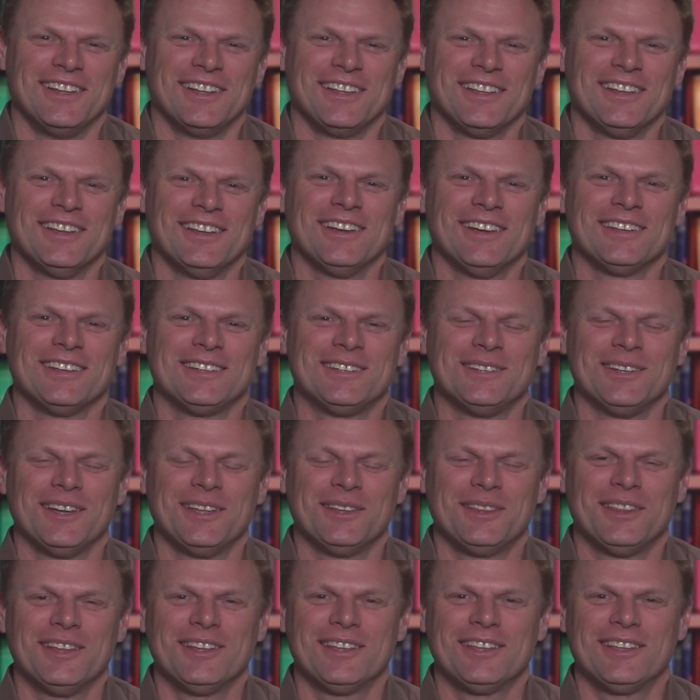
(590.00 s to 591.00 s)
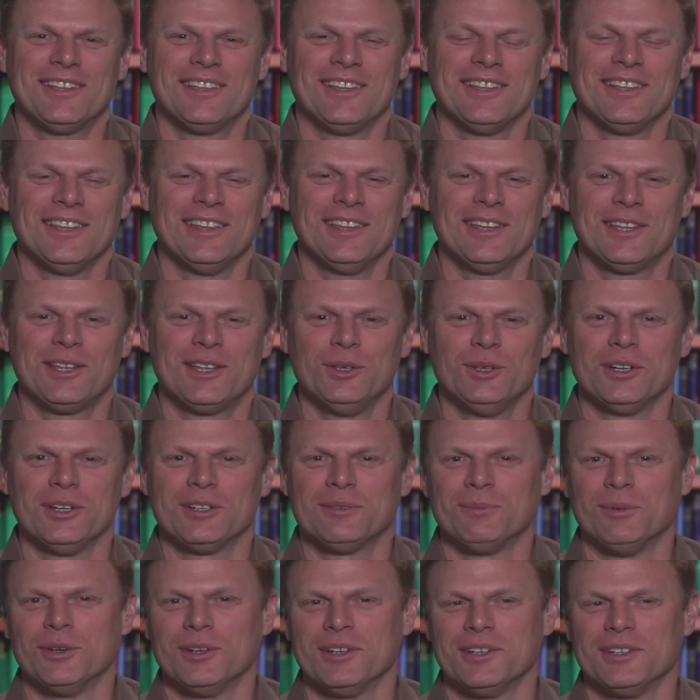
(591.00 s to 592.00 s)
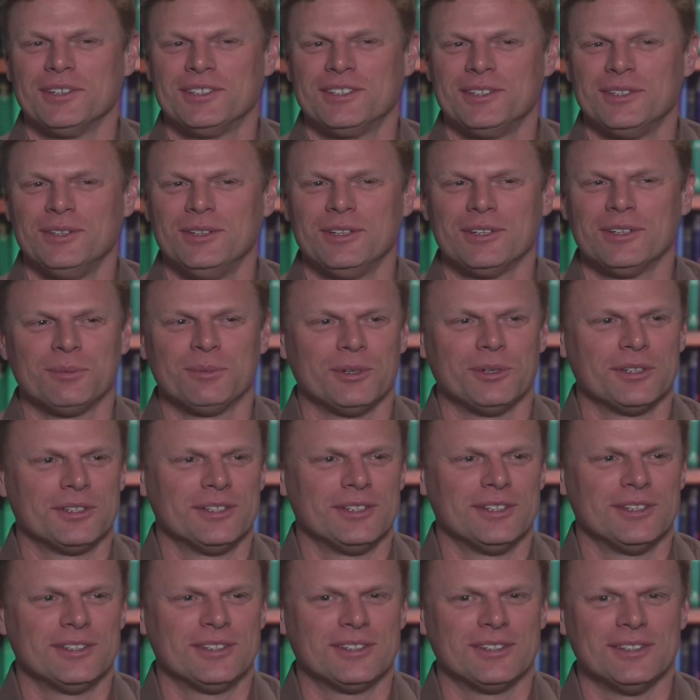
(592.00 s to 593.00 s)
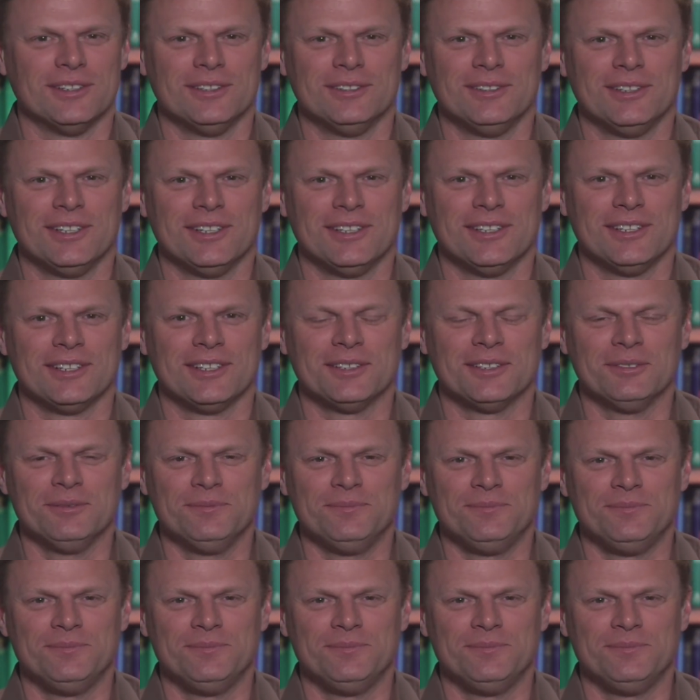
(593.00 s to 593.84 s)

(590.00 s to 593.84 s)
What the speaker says: I think you looked more sinister, I think.